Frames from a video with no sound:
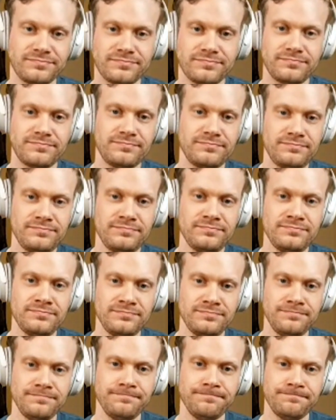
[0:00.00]

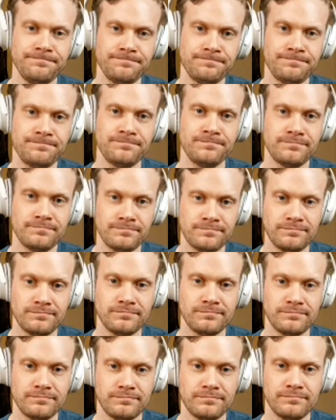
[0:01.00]

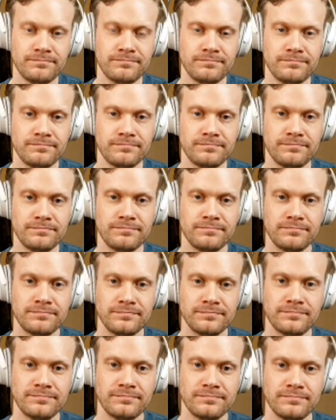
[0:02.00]

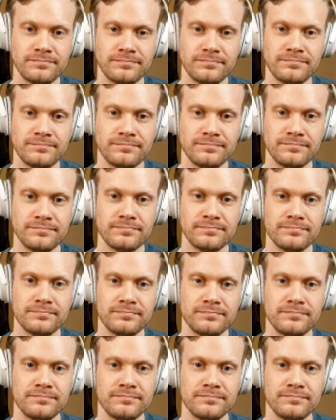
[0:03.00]
No words are spoken by the person on screen.